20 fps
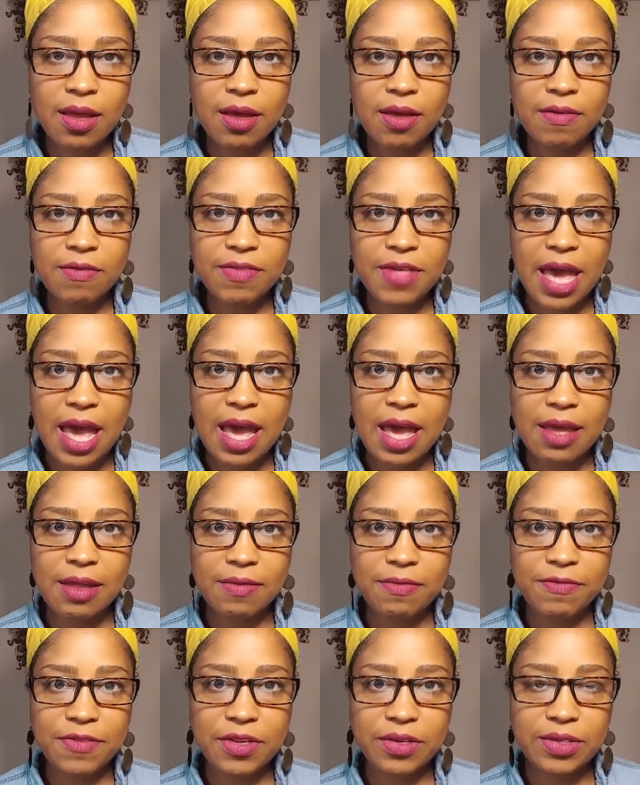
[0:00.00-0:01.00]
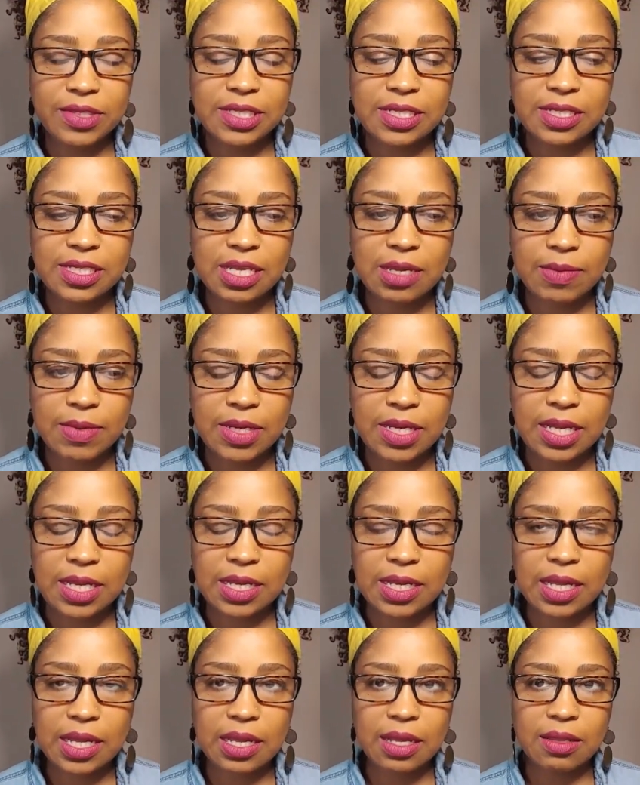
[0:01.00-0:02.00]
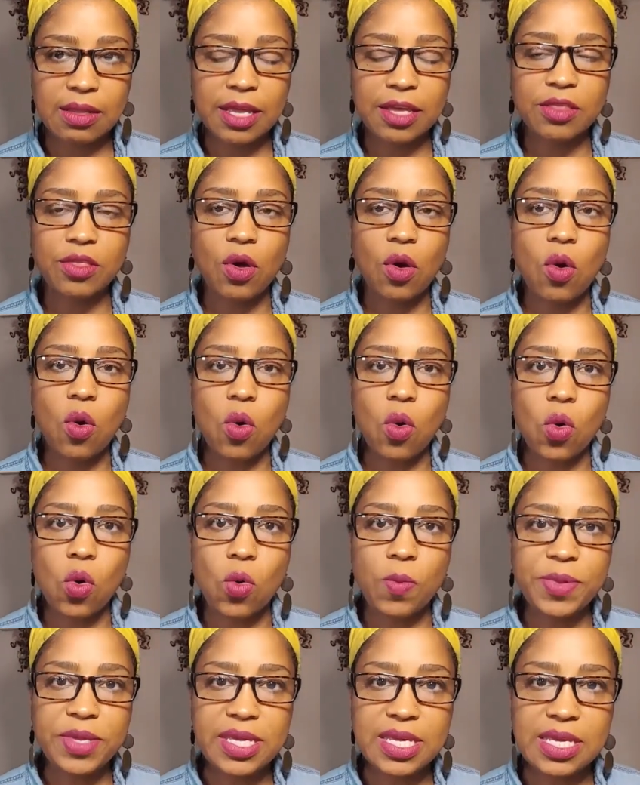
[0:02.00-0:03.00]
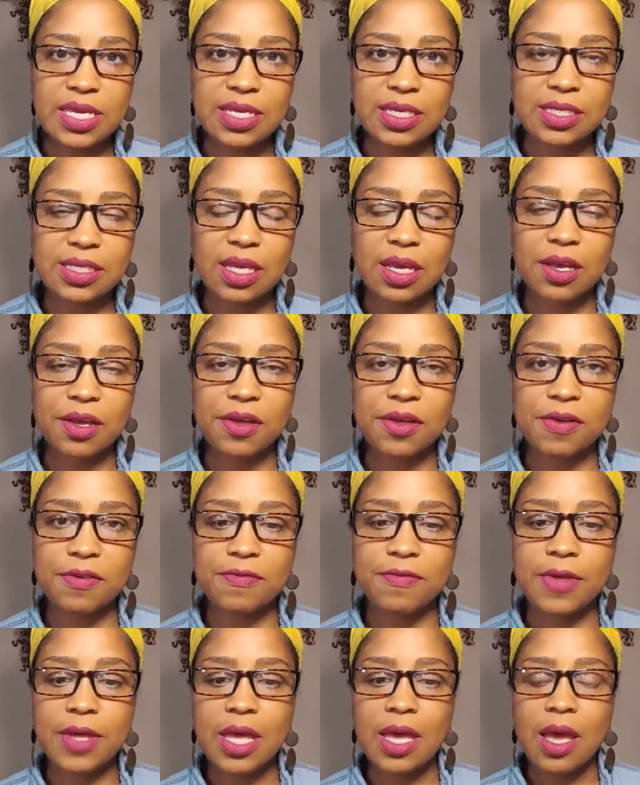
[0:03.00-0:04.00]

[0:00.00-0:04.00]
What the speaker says: of that feels intimidating, like the whole piece of